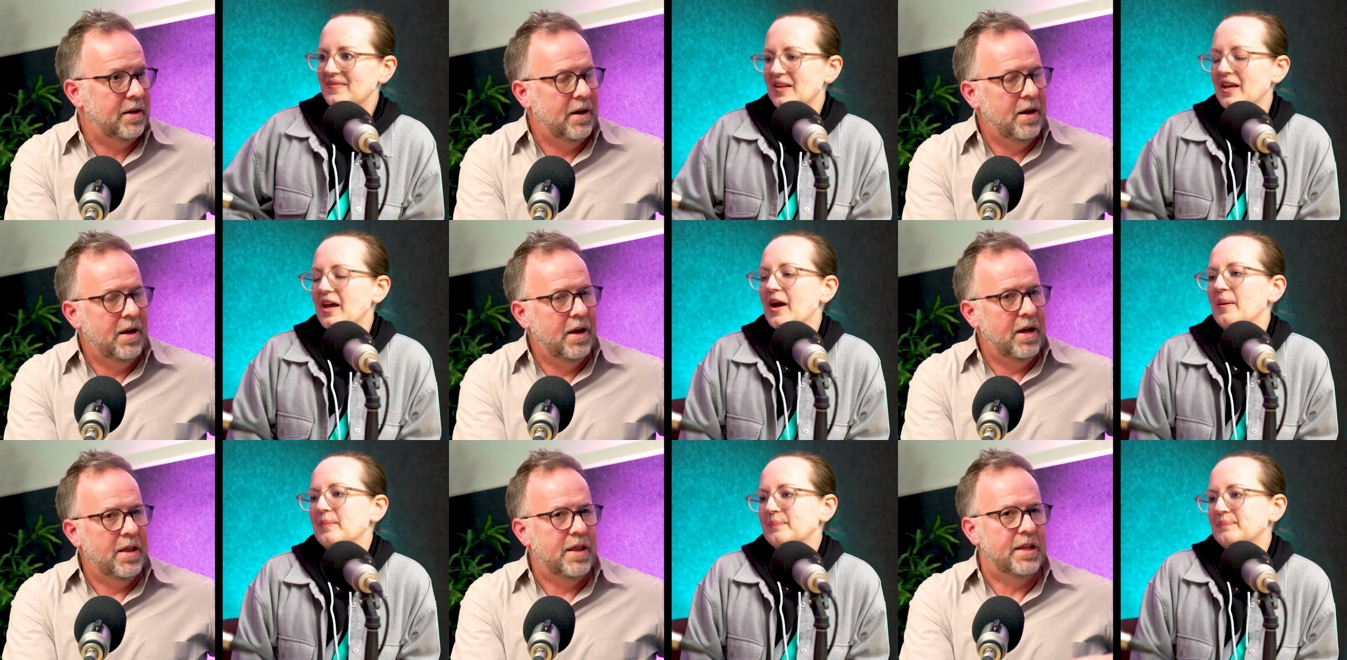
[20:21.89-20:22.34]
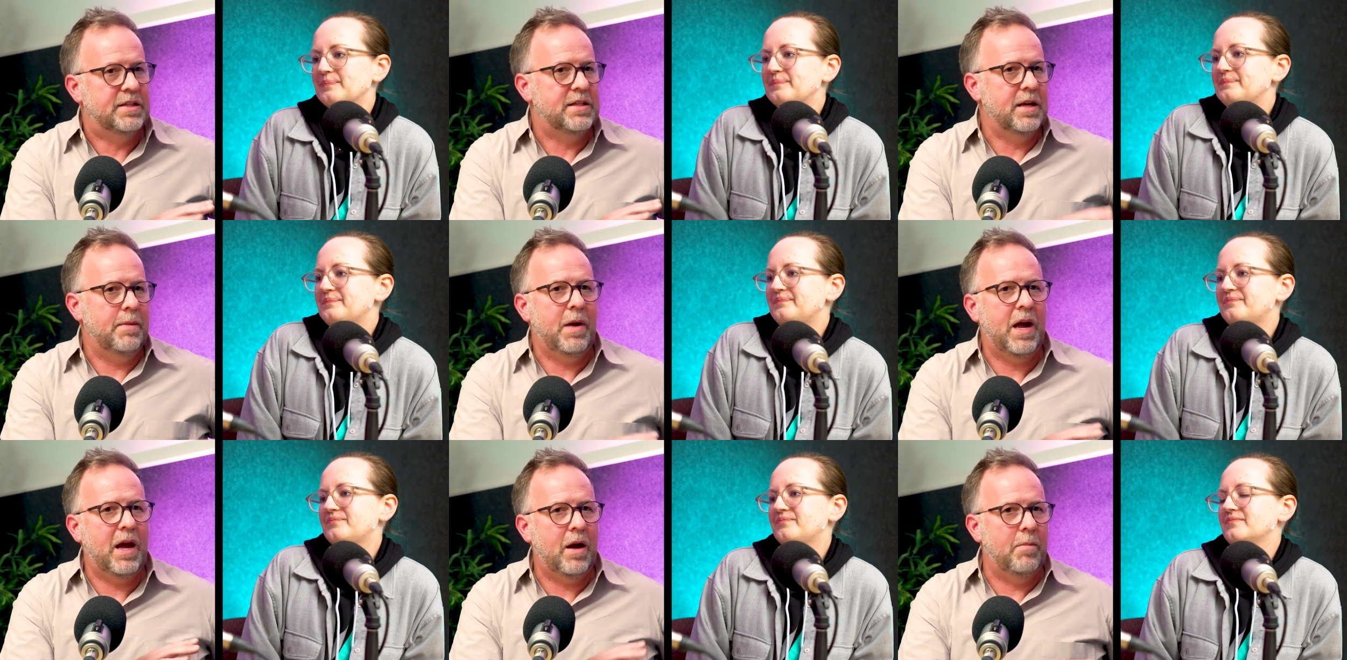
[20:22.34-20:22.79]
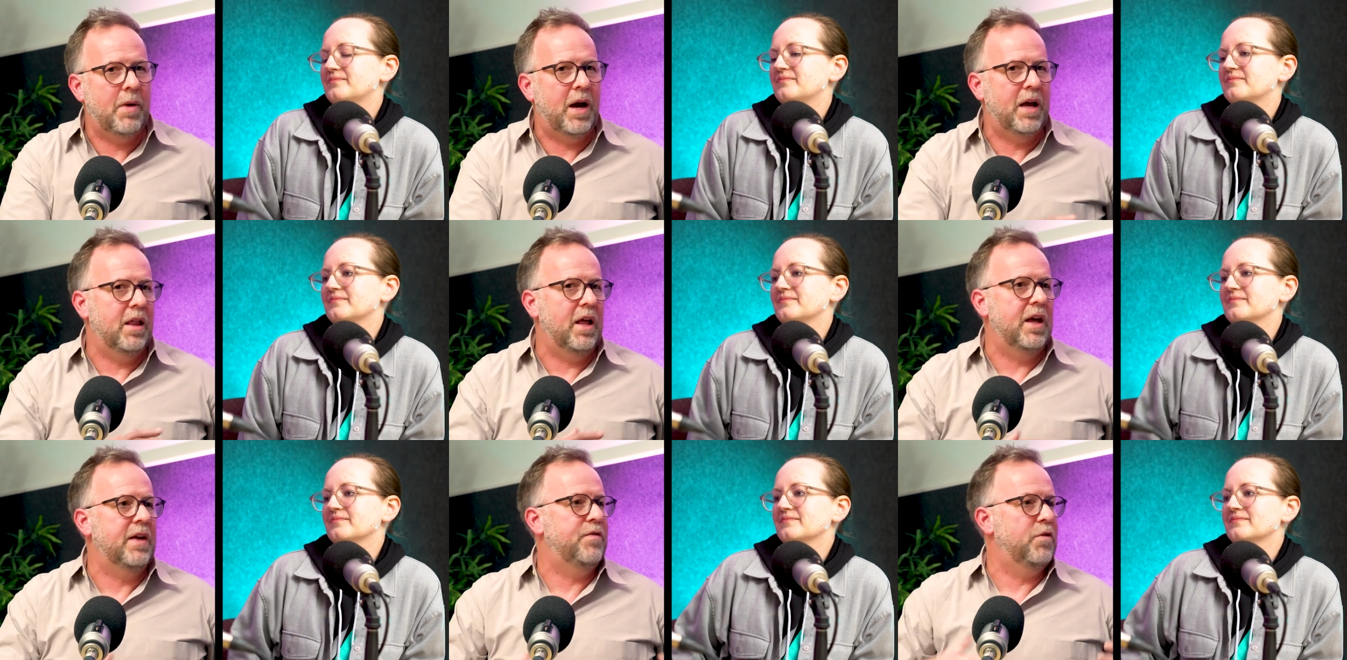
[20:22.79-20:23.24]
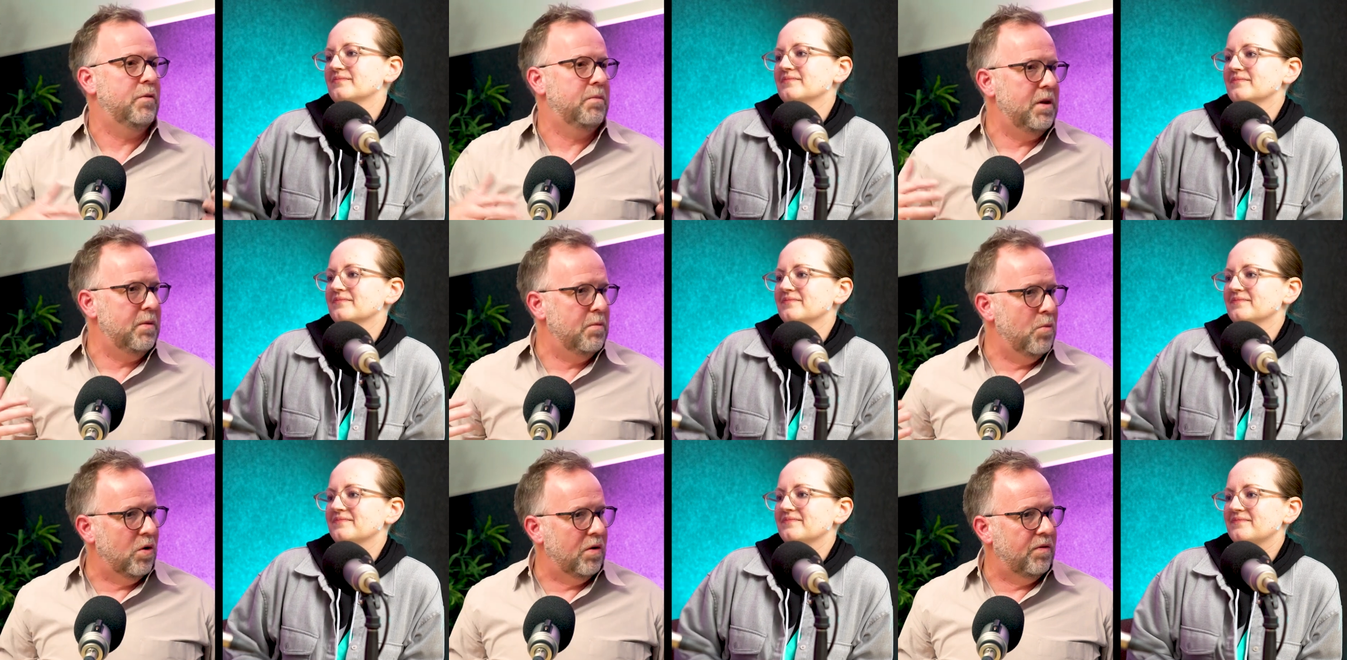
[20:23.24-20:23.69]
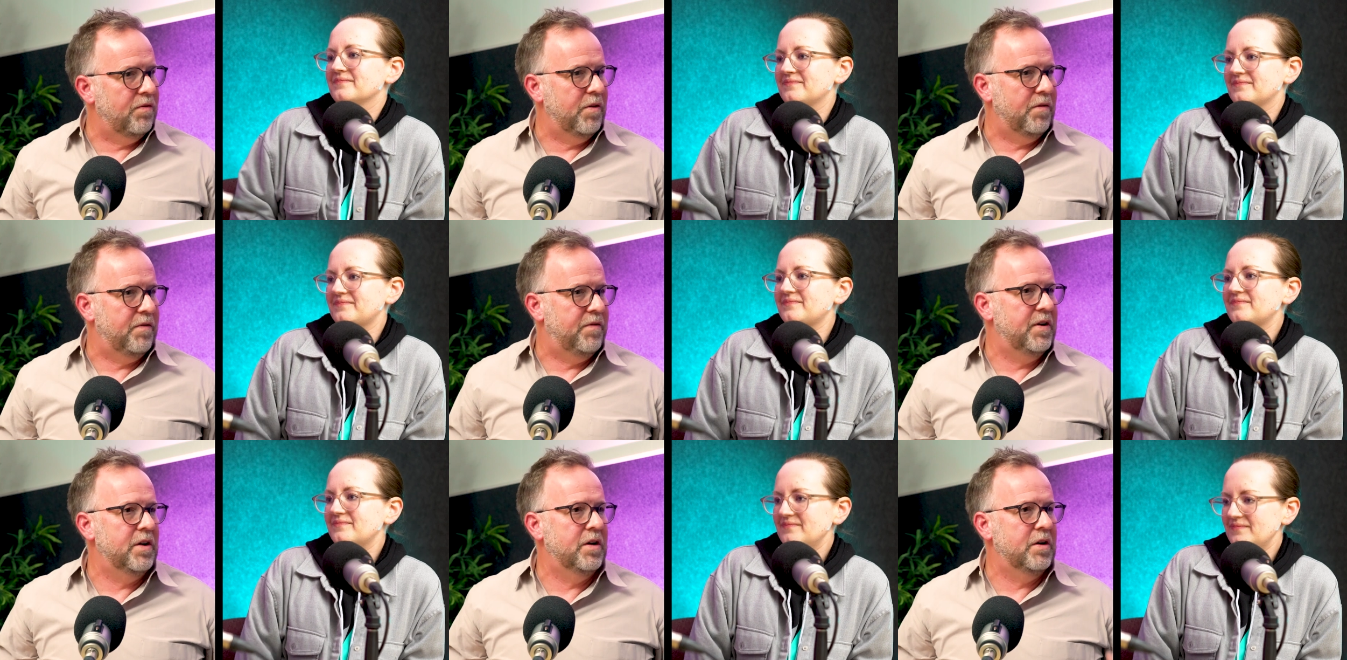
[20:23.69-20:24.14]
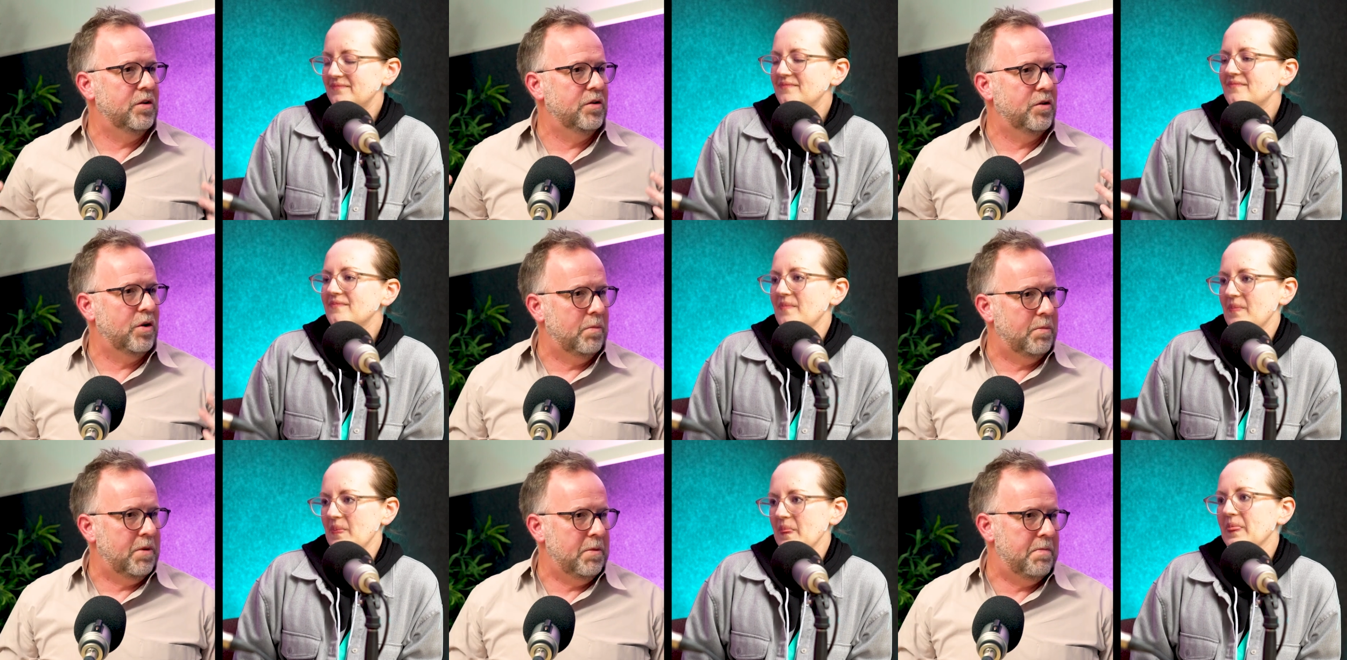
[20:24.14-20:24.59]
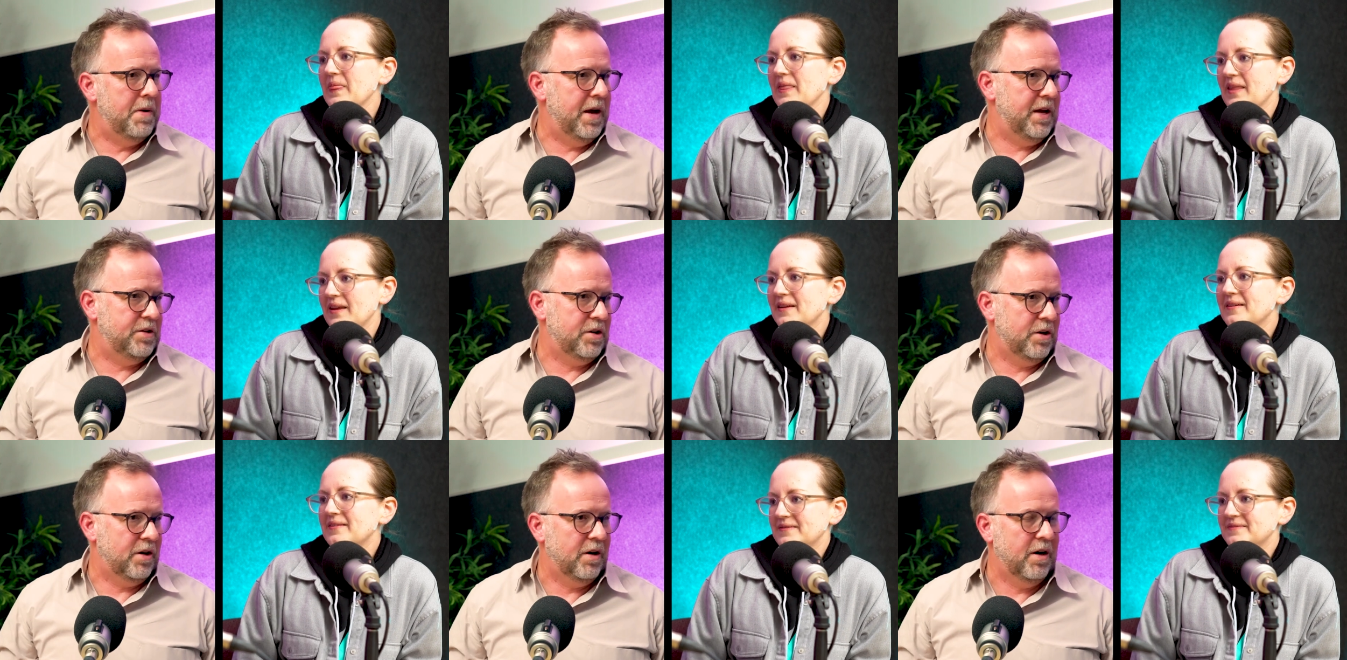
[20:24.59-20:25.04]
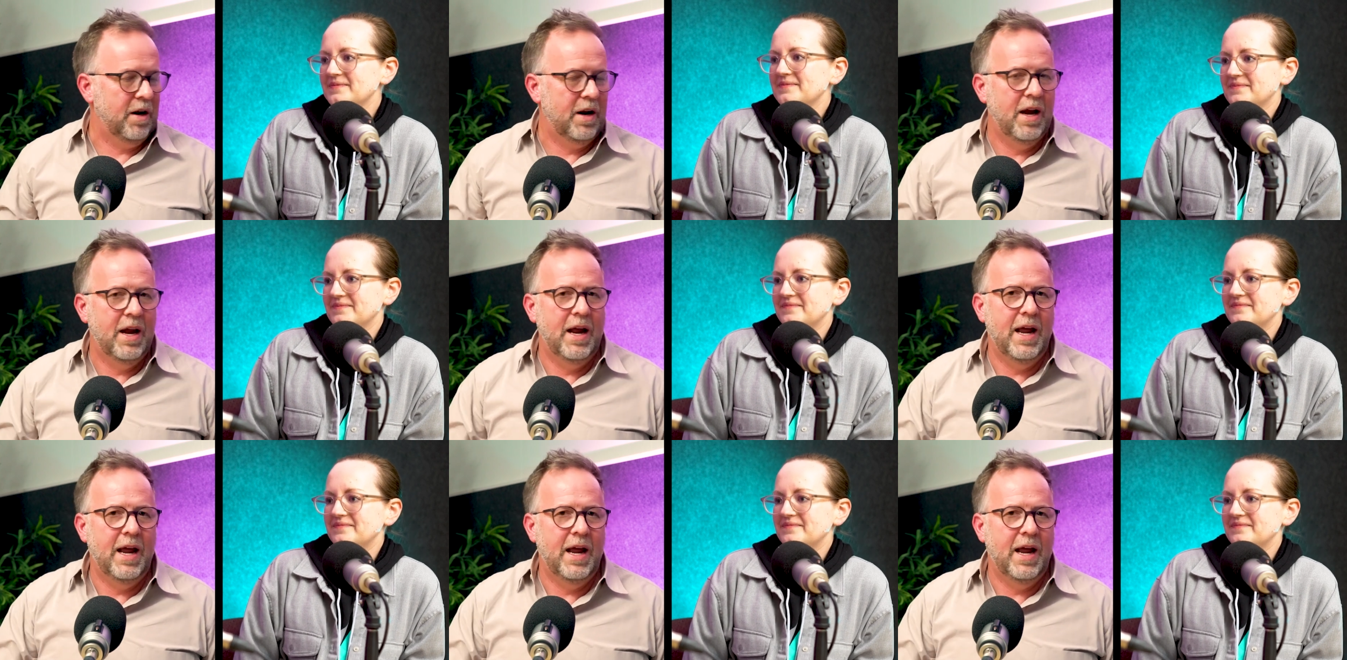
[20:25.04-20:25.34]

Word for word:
Speaker 1: yeah, that somehow my life would be more fulfilled or be better.